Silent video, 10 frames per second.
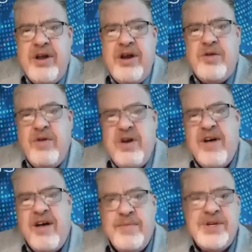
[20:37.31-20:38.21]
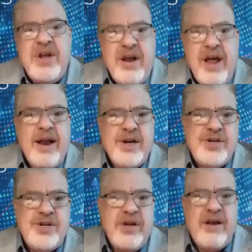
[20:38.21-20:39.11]
you need 25%
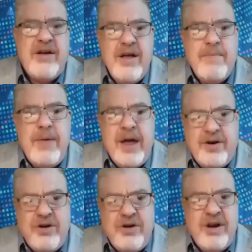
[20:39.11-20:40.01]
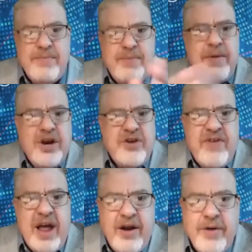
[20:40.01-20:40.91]
gains to get back to the diminished
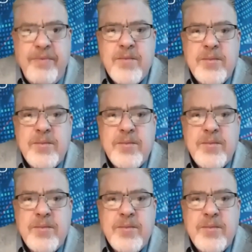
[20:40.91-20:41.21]
value.